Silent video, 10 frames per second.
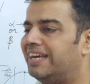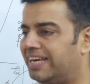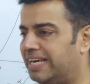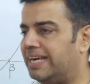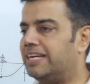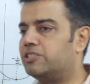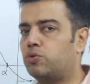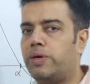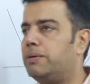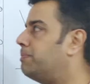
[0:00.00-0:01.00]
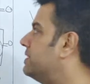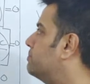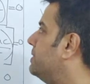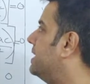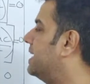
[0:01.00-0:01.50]
ax square plus
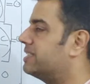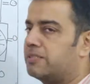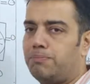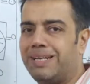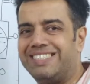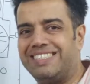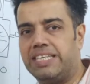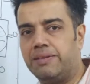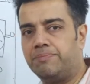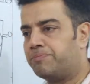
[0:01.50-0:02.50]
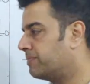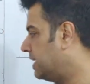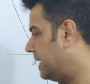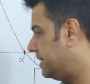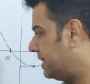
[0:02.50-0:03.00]
bx plus c,
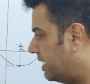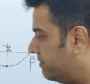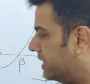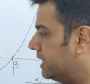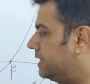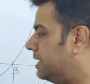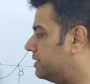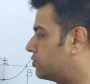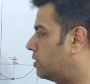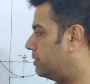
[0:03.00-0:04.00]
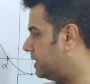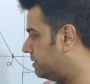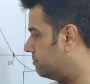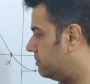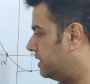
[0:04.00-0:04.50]
and then I have taken a as common,
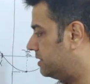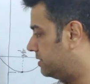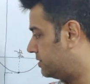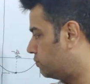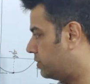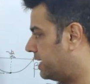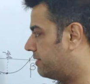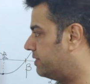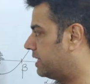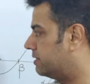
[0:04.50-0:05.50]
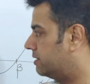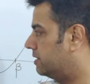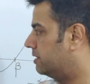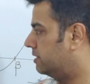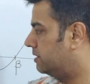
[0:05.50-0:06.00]
and then this is what I have done,
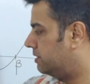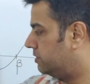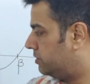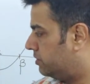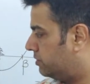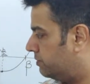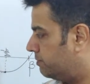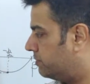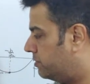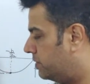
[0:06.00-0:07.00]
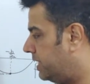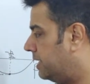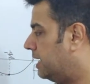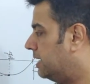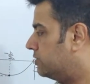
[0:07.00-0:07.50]

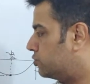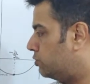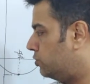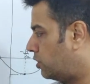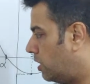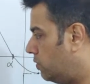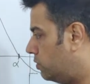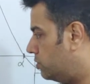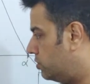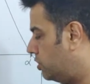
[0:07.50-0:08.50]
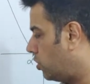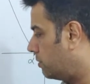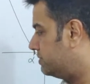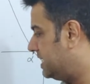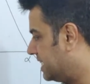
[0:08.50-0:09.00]
right? So now the
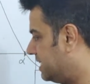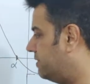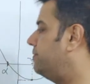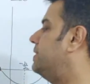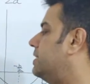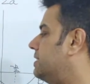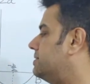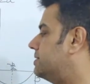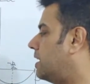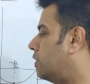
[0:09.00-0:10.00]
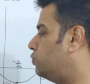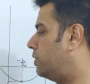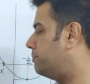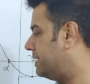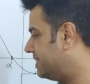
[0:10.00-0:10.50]
objective here is, how do
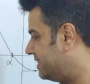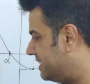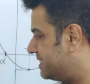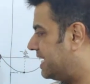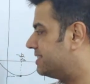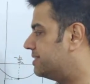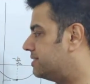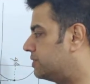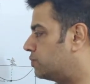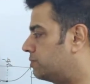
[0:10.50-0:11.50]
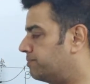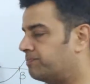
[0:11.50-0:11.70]
I make this as a 0?